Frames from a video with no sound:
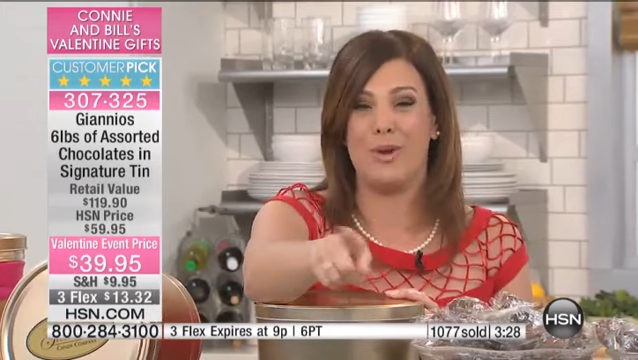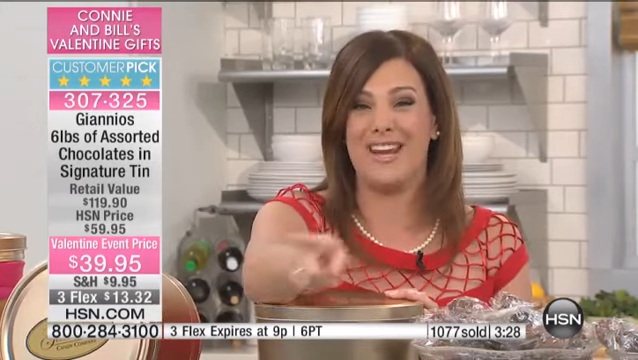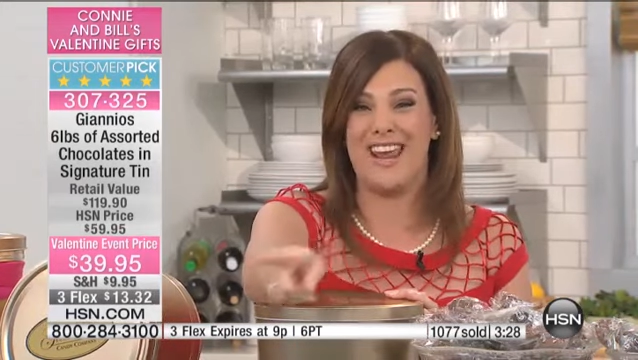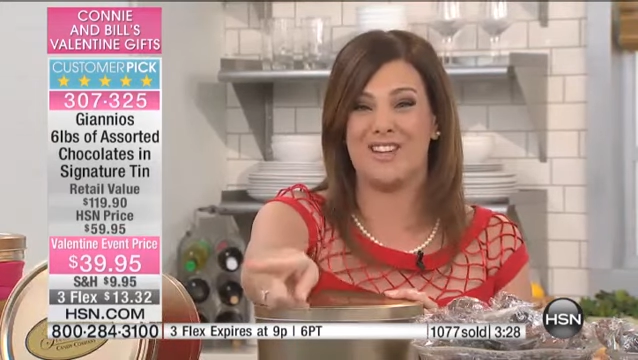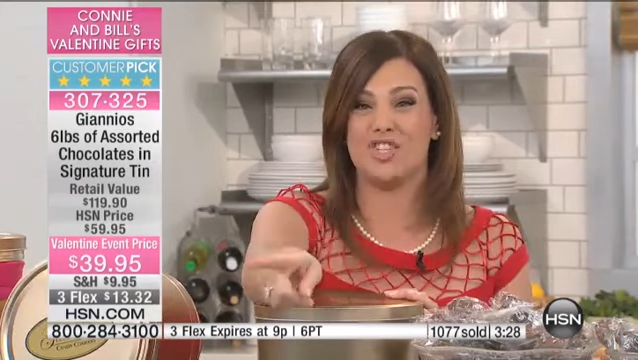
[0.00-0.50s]
we
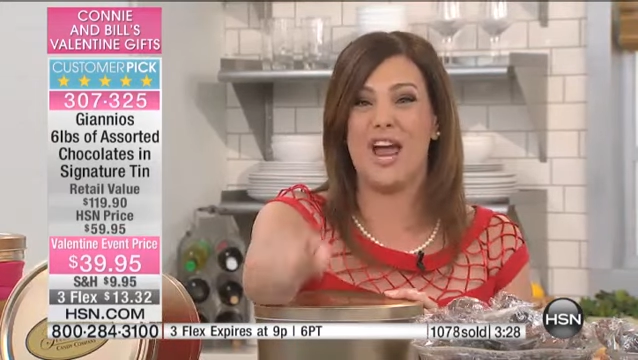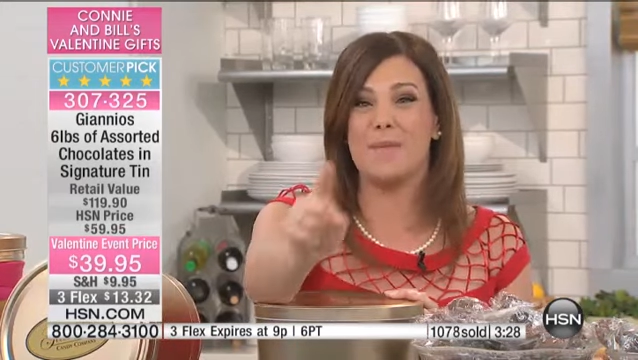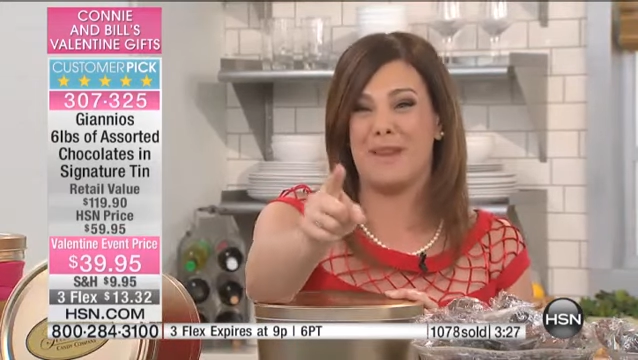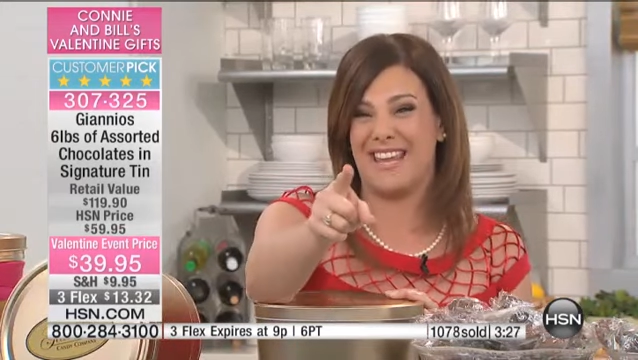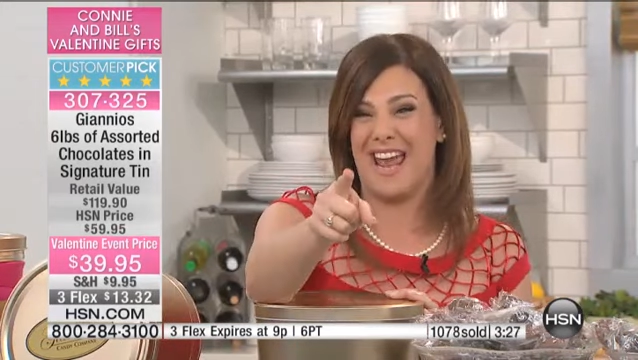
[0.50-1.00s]
didn't ask
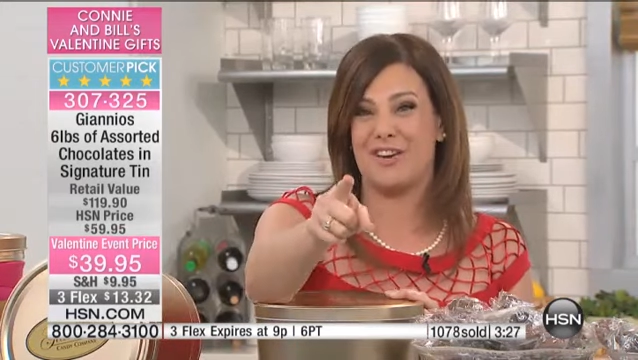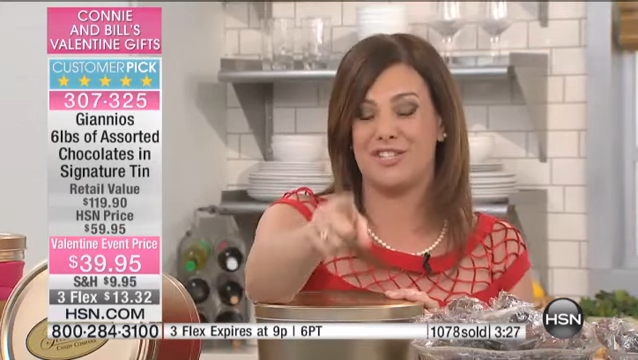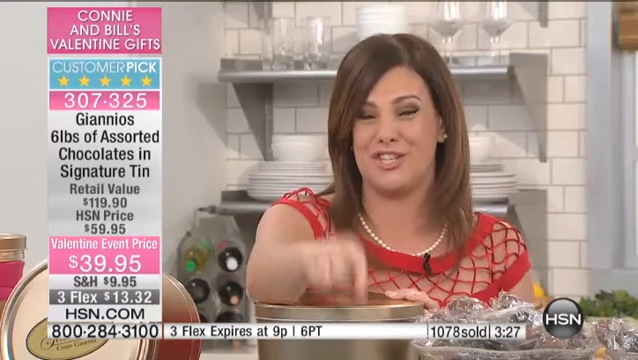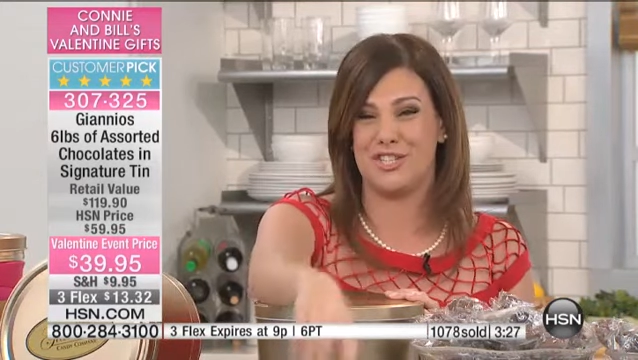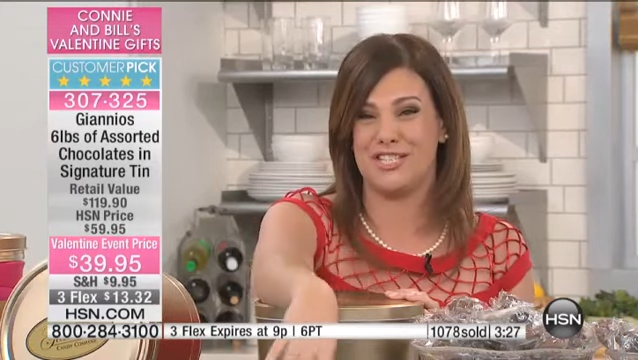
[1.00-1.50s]
Janet, but I
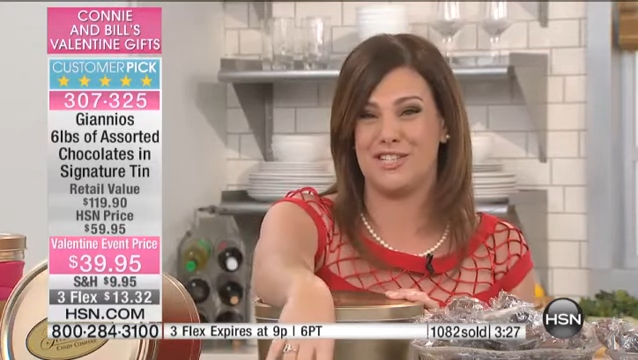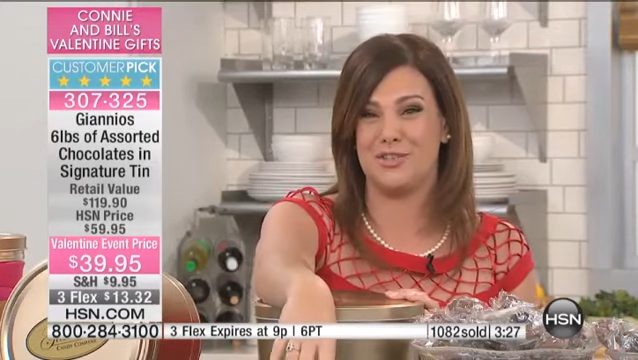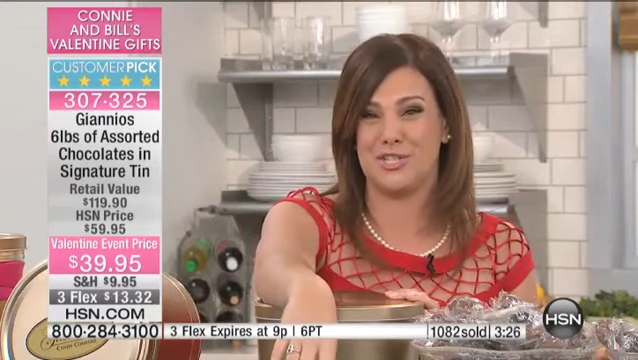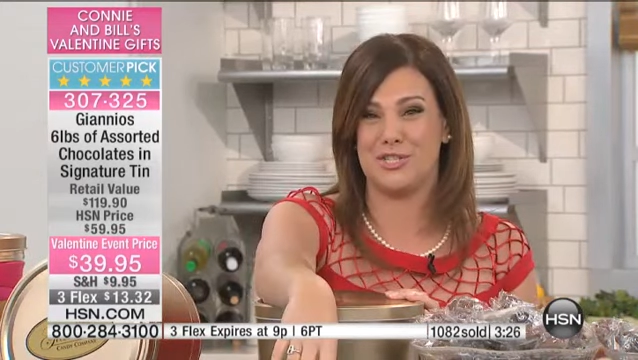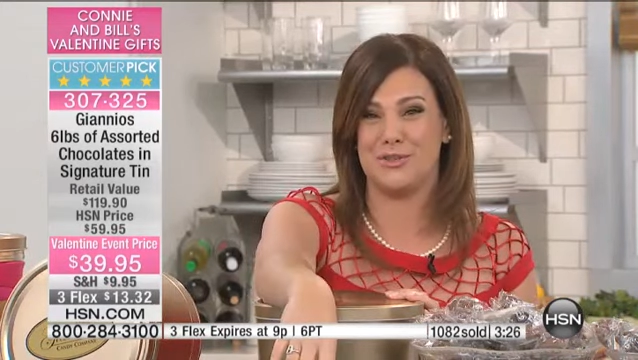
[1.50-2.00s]
guarantee she
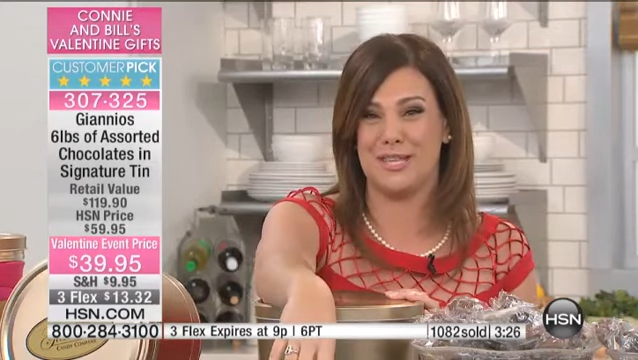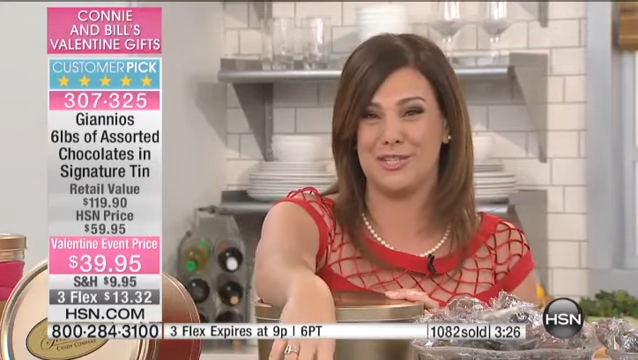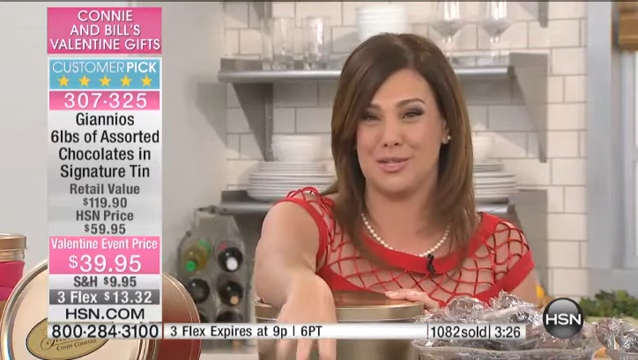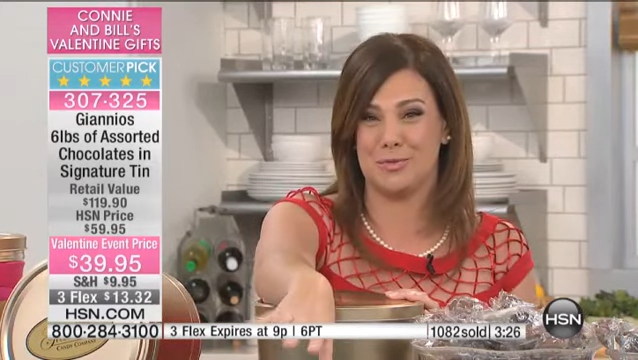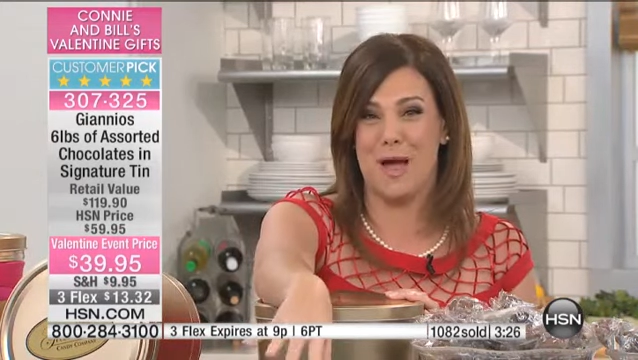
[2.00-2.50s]
used to do
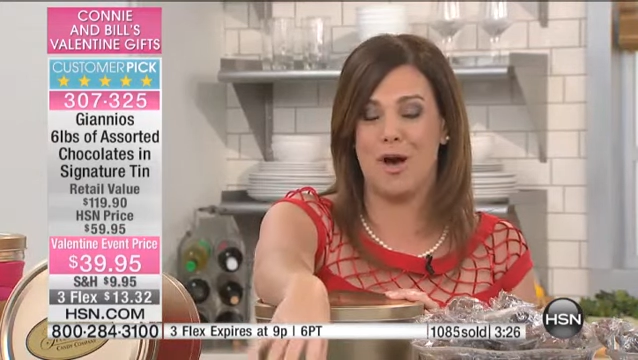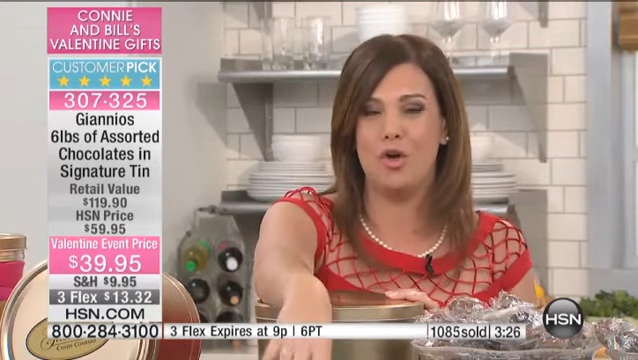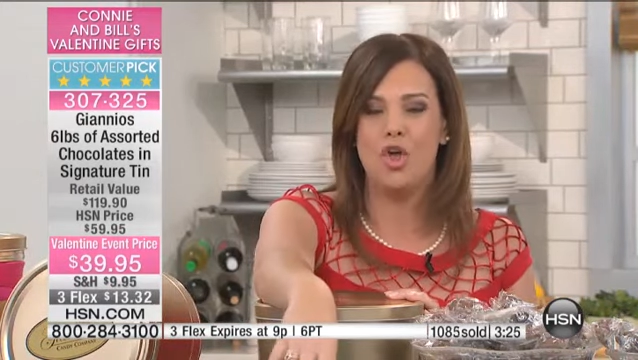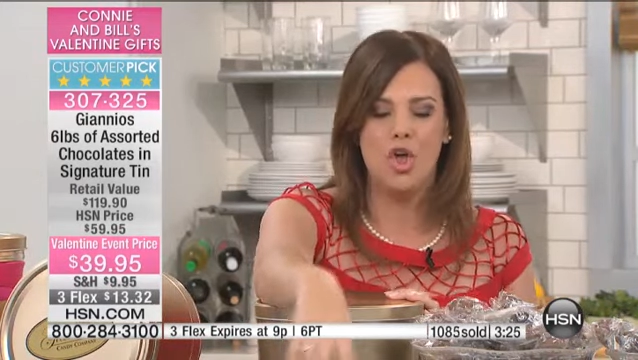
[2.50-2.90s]
this as well.